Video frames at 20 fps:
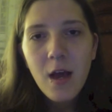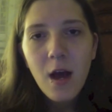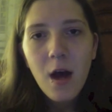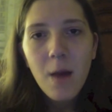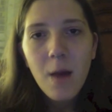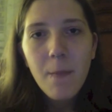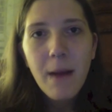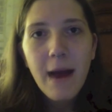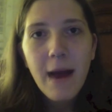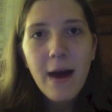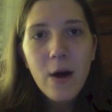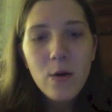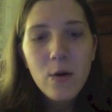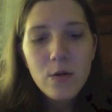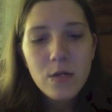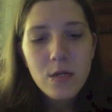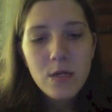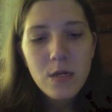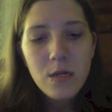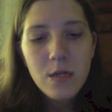
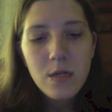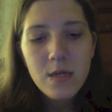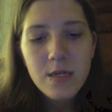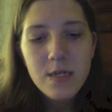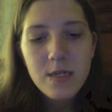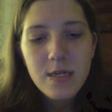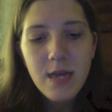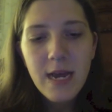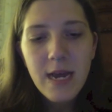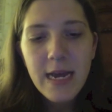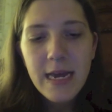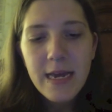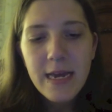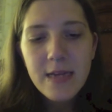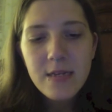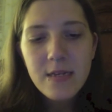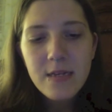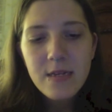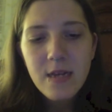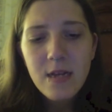about this site
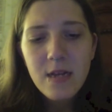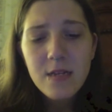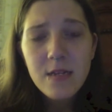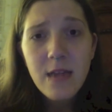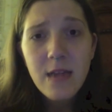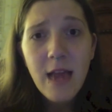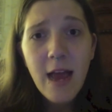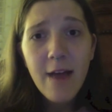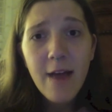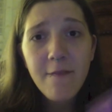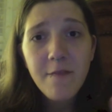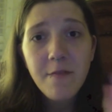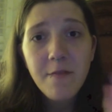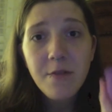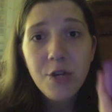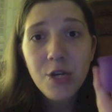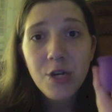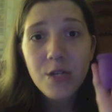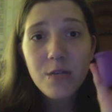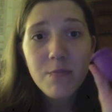is it doesn't have to
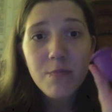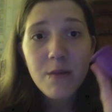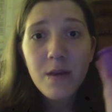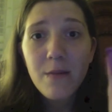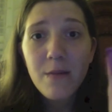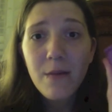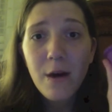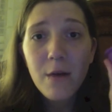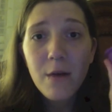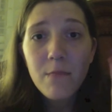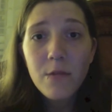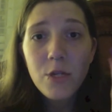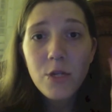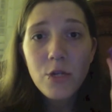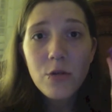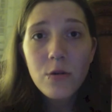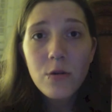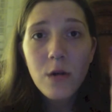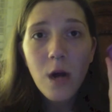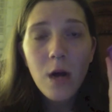just be about
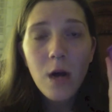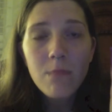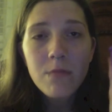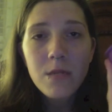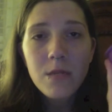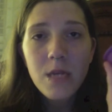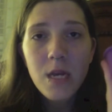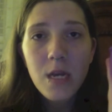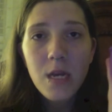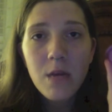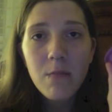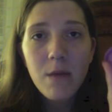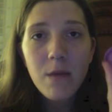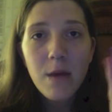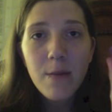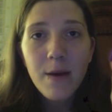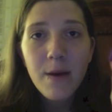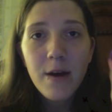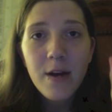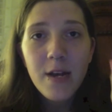menstrual cups. It can be
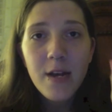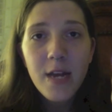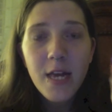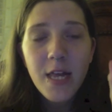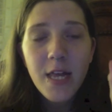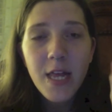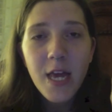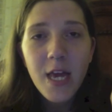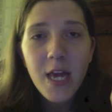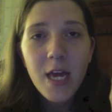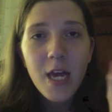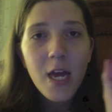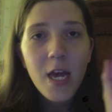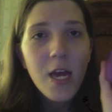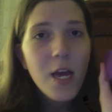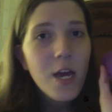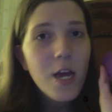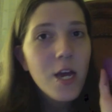about anything.